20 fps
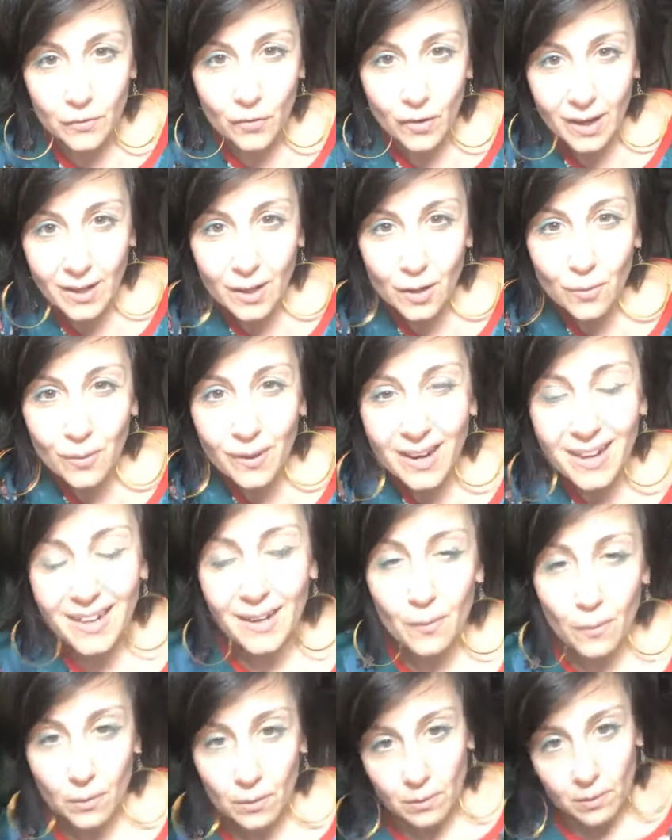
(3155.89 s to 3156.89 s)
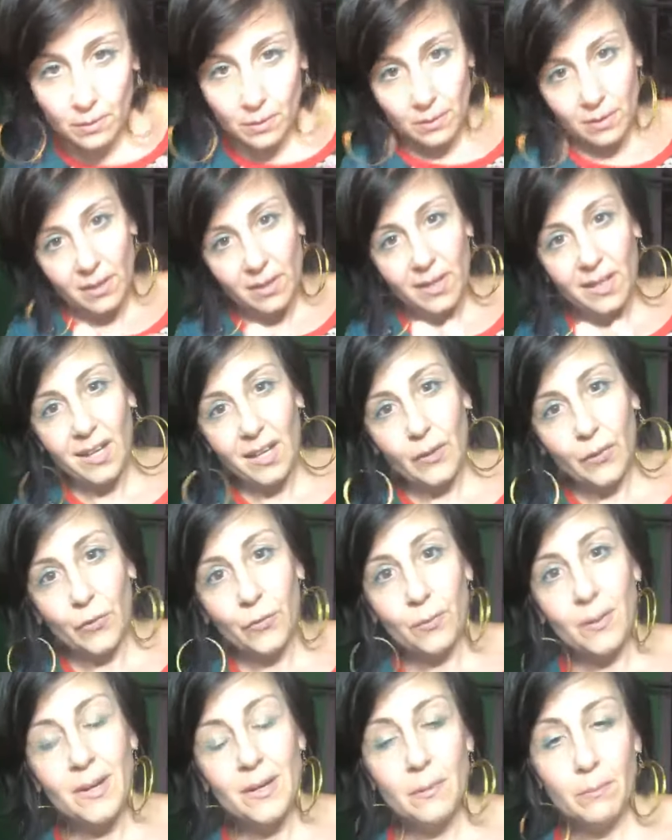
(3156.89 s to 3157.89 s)
Try to create it in
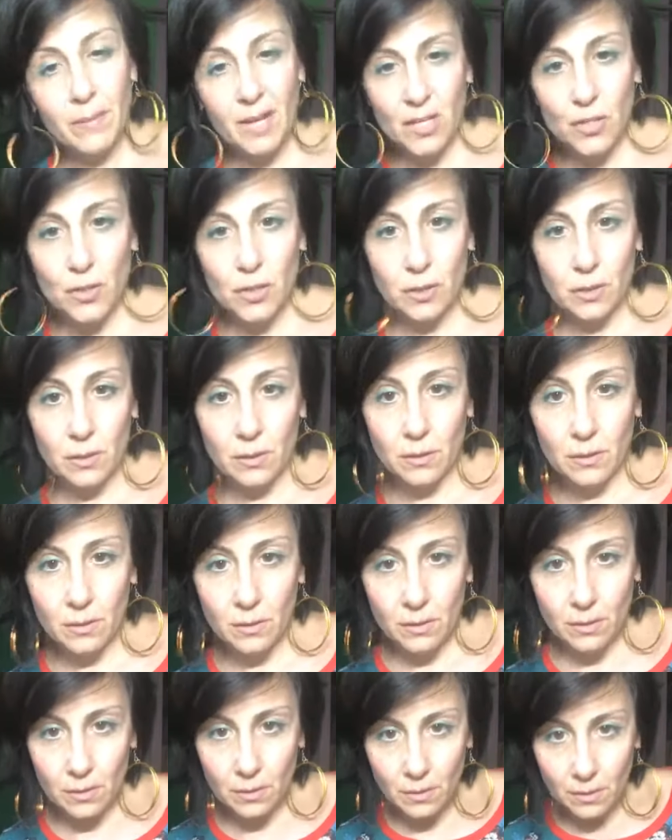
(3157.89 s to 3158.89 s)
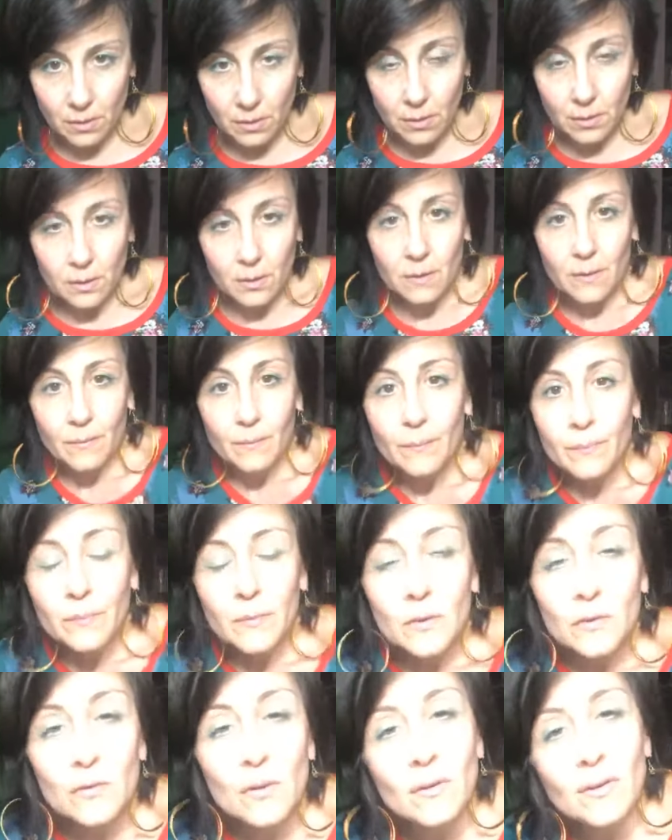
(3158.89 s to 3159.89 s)
3D
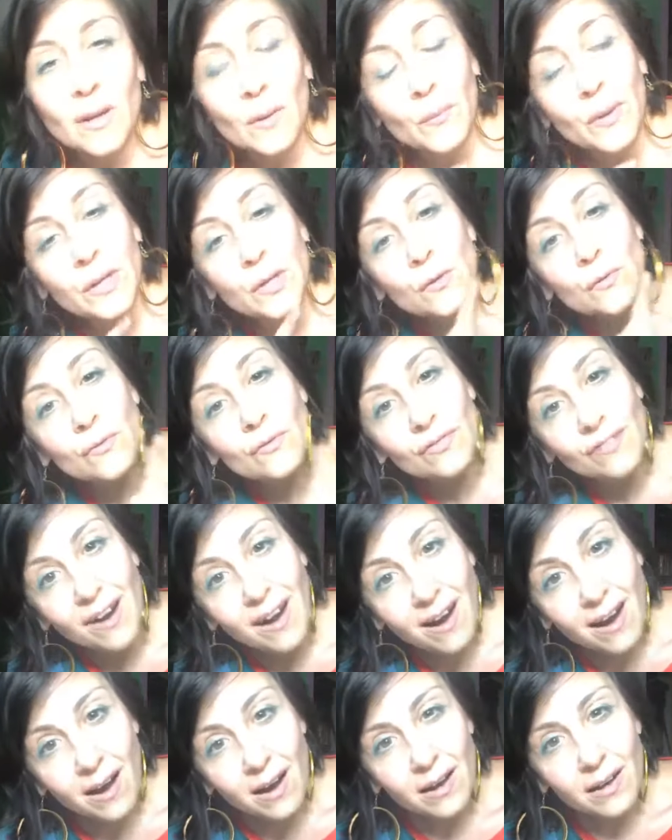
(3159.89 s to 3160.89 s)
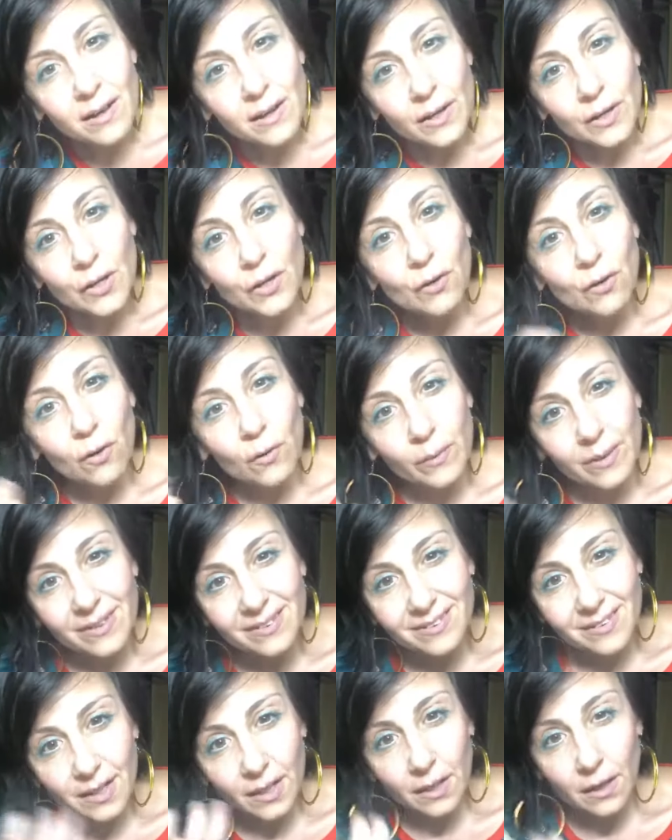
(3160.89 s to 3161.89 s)
so that when you draw, you're
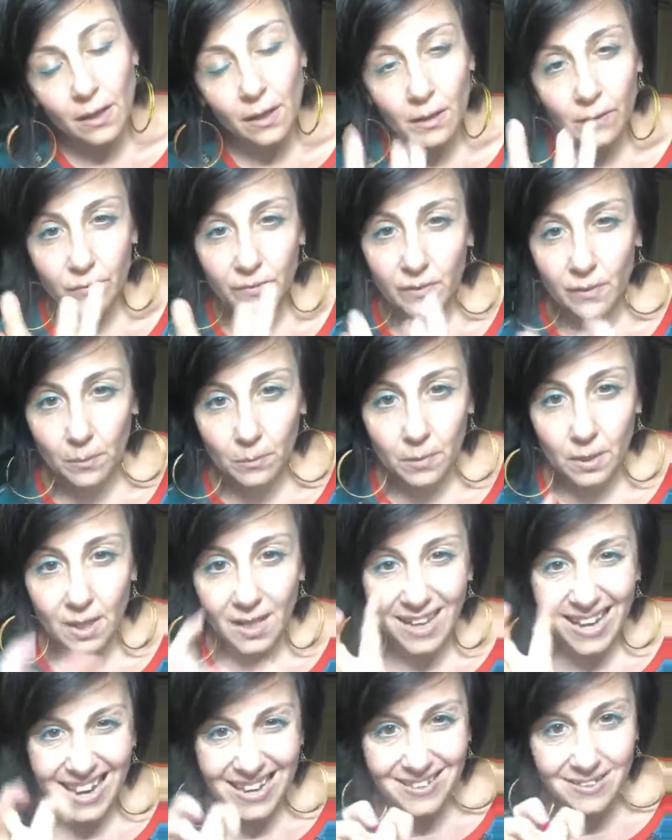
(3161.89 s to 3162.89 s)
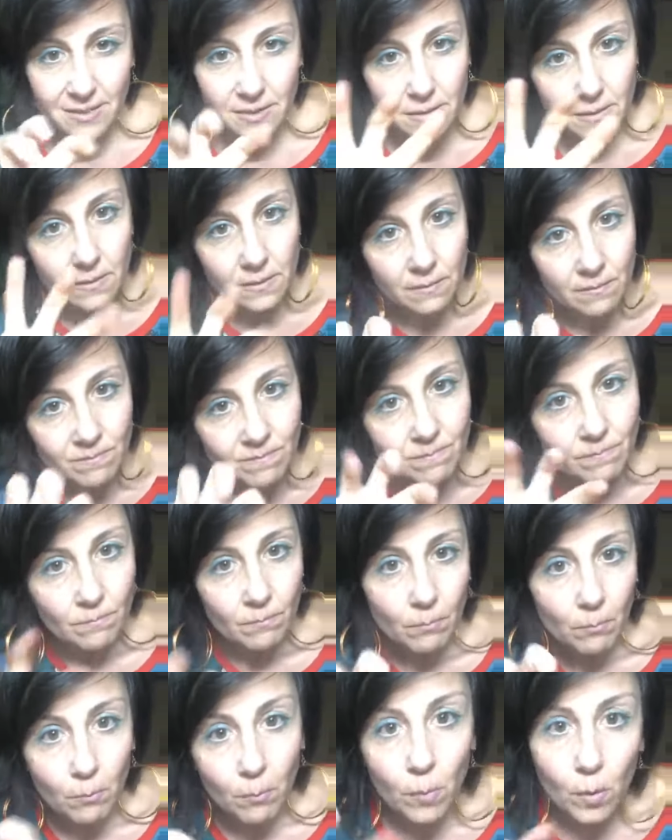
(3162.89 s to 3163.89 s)
always thinking of something as
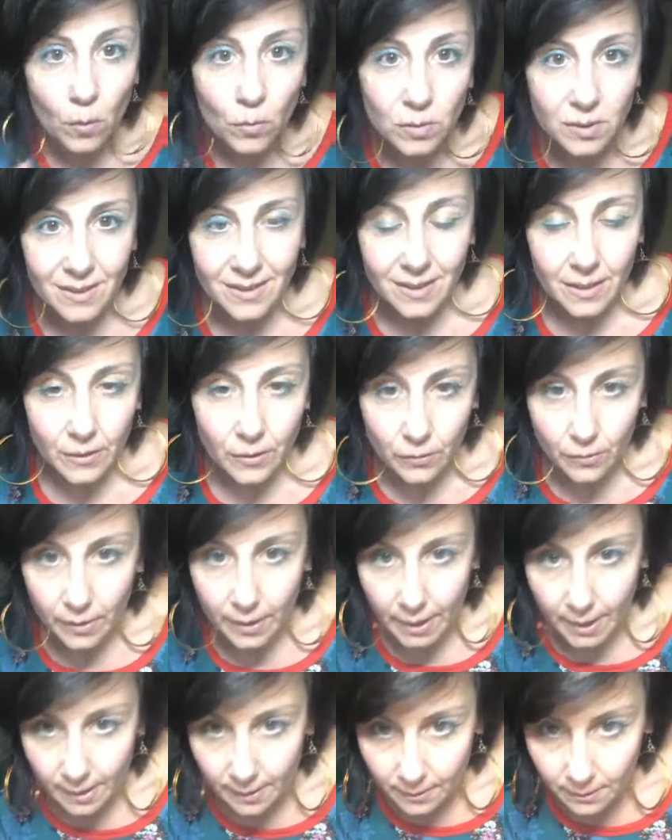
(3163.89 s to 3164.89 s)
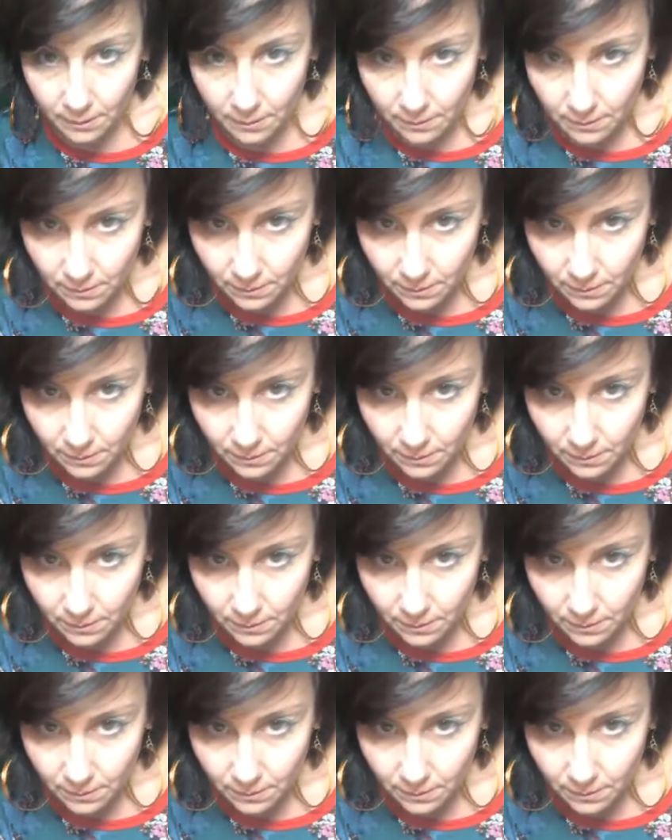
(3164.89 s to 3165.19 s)
molded in your hand.